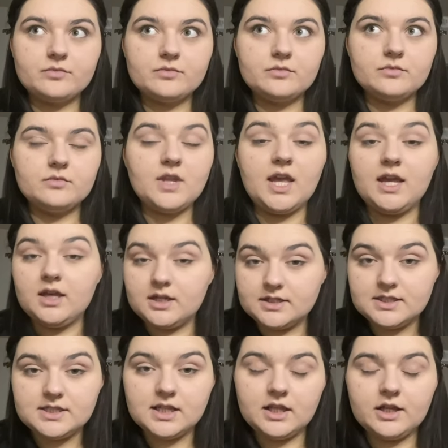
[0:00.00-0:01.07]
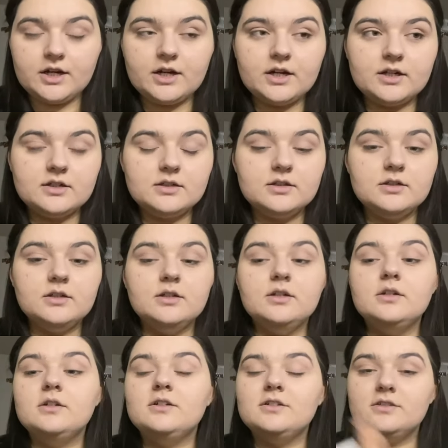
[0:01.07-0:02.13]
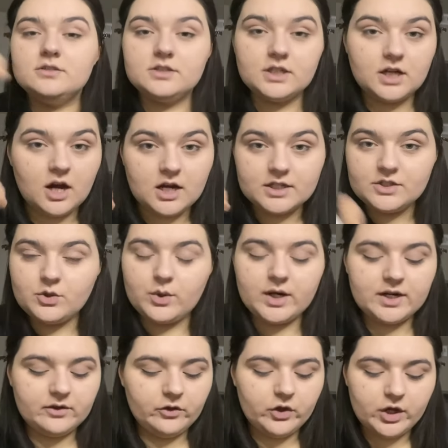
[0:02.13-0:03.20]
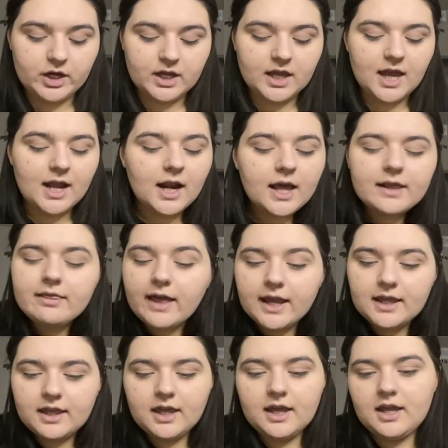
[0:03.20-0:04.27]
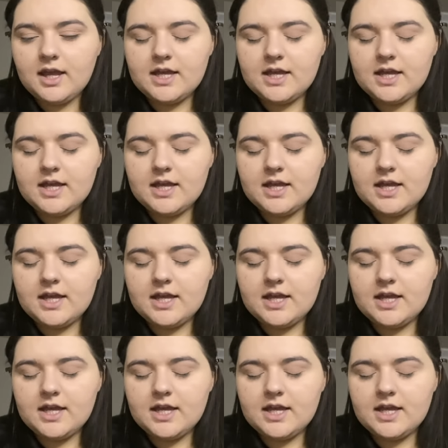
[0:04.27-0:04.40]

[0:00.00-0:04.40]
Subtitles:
like concealer to contour look, and I like it.